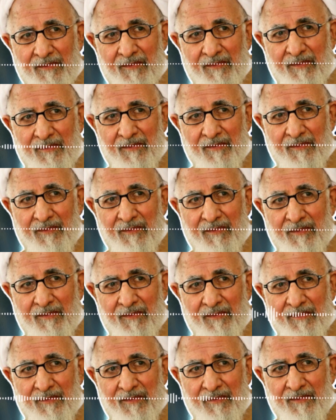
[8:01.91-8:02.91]
don't put you into a
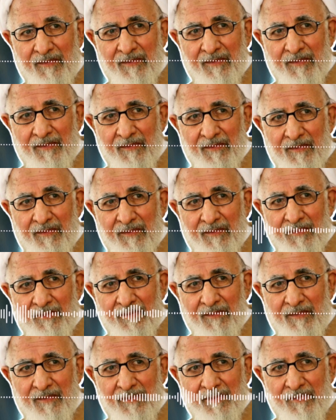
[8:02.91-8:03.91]
lot of trouble.
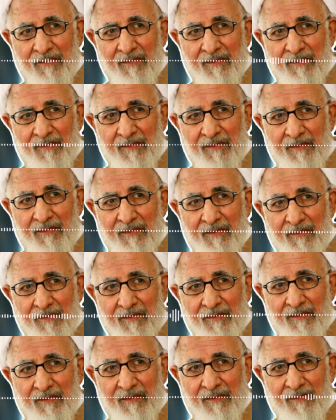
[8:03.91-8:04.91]
Correct? So that's what he's talking
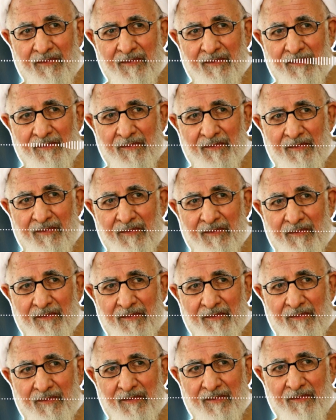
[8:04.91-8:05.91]
about over here.
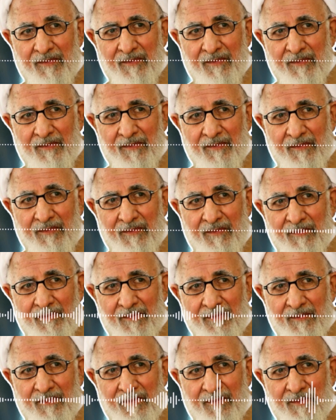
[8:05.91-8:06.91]

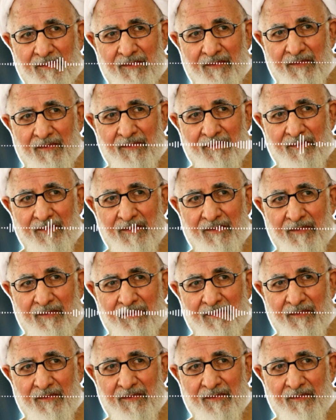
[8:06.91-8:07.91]
Another
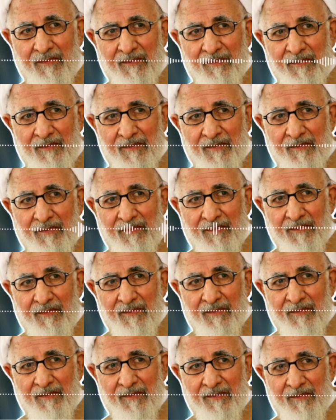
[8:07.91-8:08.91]
narration over
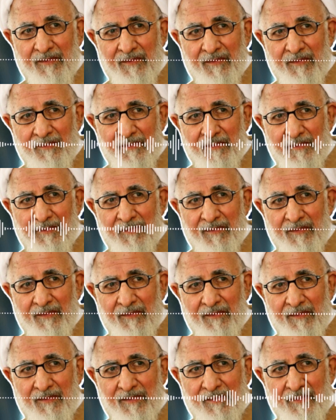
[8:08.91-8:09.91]
here
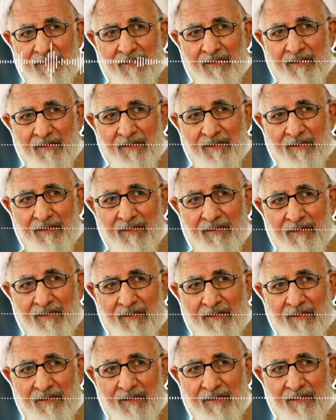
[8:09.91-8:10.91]
is that
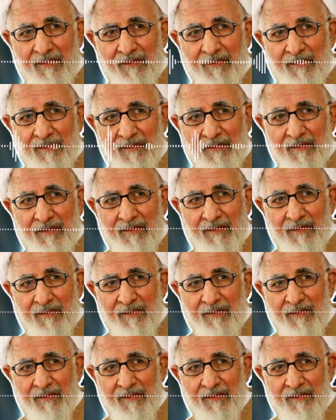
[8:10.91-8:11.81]
Imam